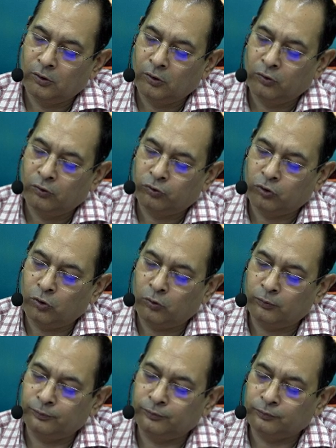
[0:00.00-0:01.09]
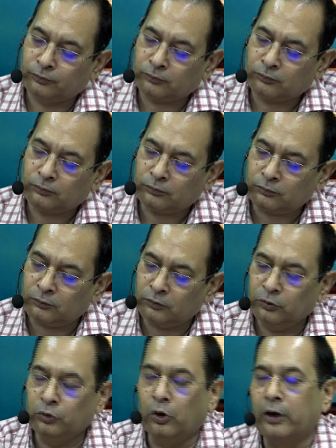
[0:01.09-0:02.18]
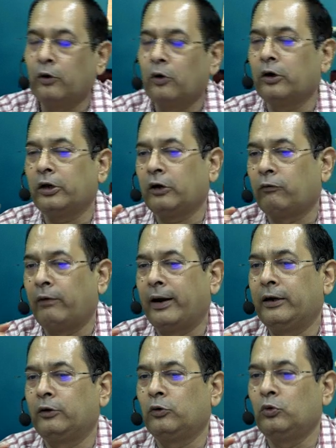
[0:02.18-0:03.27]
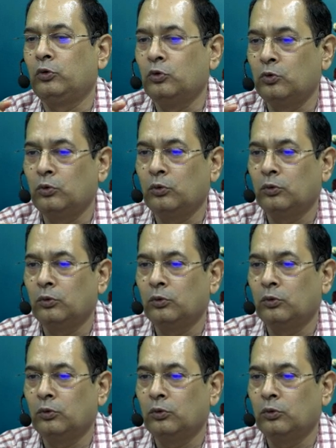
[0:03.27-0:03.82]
So, you are not required to do